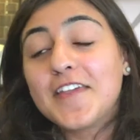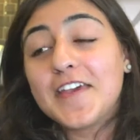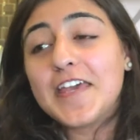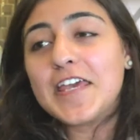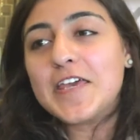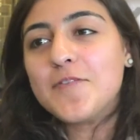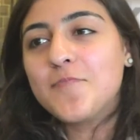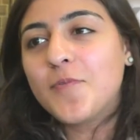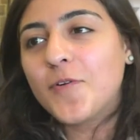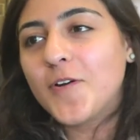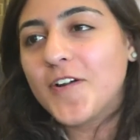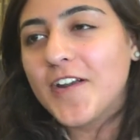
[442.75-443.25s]
the
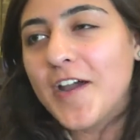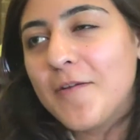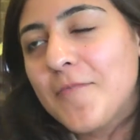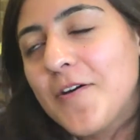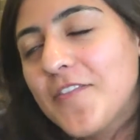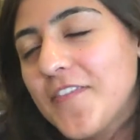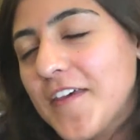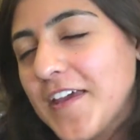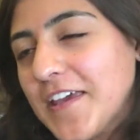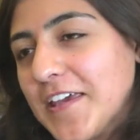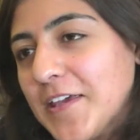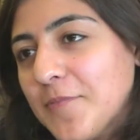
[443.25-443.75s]
e-board, I'm
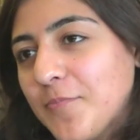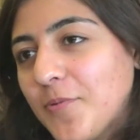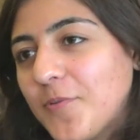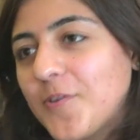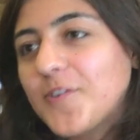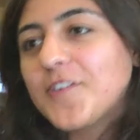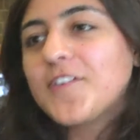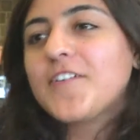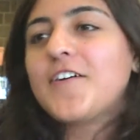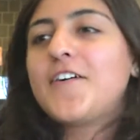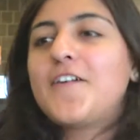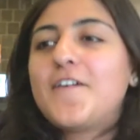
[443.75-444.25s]
on the
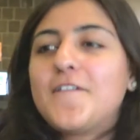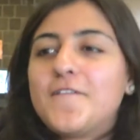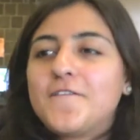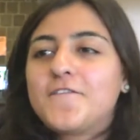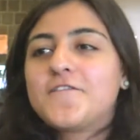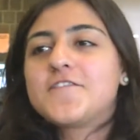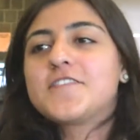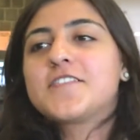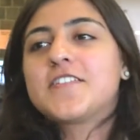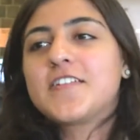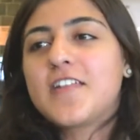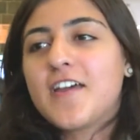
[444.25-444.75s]
e-board of
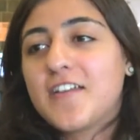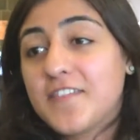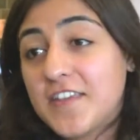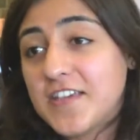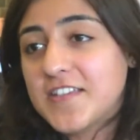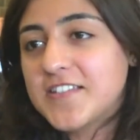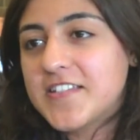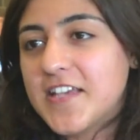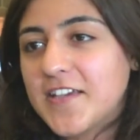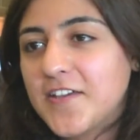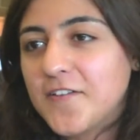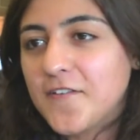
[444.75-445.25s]
the
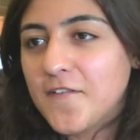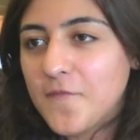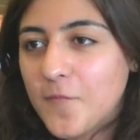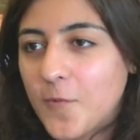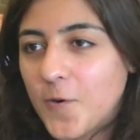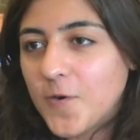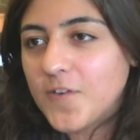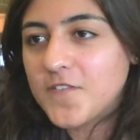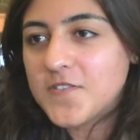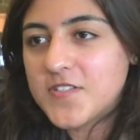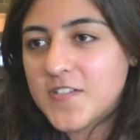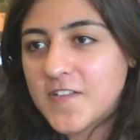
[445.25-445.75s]
executive
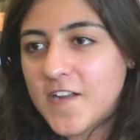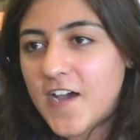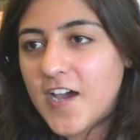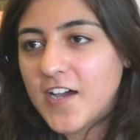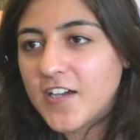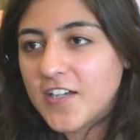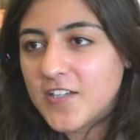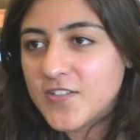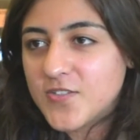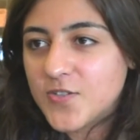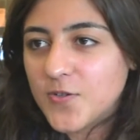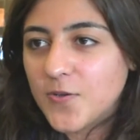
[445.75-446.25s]
board of
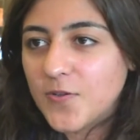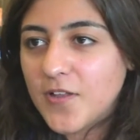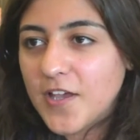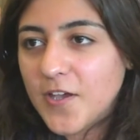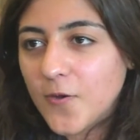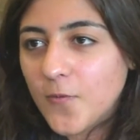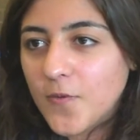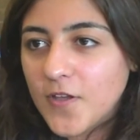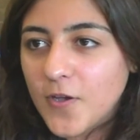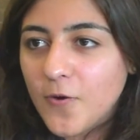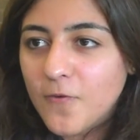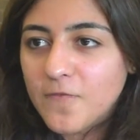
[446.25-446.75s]
SADACA, so
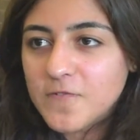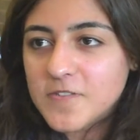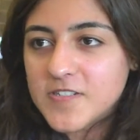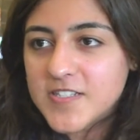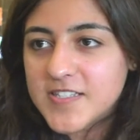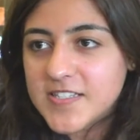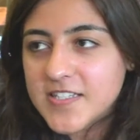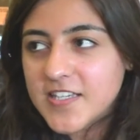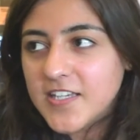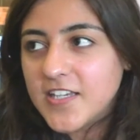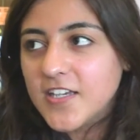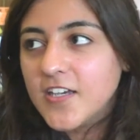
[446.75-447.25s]
like we
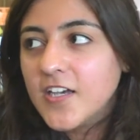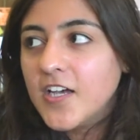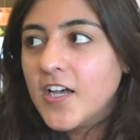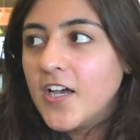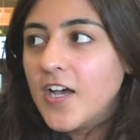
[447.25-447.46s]
oversee